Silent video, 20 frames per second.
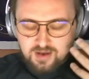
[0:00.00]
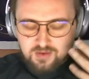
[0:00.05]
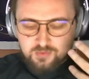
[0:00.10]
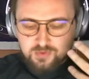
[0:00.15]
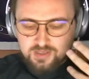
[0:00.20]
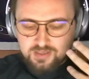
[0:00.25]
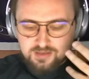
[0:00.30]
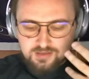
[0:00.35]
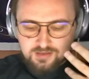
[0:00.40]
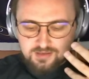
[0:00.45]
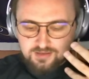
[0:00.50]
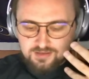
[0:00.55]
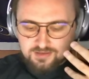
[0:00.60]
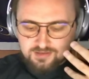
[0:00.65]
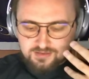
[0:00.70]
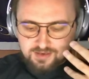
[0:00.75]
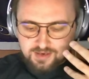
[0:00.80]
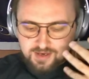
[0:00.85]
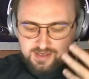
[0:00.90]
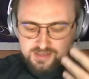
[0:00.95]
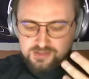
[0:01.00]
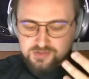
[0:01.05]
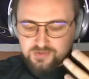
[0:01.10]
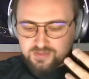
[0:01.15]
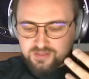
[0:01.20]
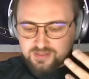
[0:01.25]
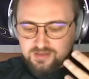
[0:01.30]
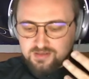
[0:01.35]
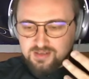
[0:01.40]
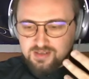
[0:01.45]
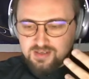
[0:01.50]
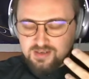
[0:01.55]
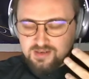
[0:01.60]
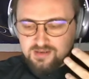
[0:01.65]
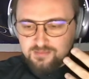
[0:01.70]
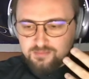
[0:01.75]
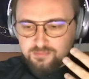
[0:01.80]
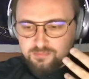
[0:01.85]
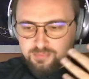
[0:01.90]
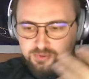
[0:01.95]
we actually
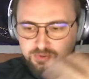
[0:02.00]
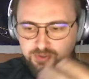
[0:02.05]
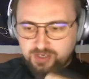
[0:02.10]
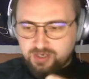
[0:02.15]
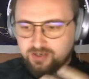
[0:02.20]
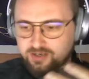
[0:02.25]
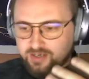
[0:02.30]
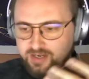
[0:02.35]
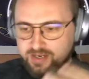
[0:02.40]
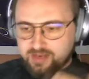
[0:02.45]
put our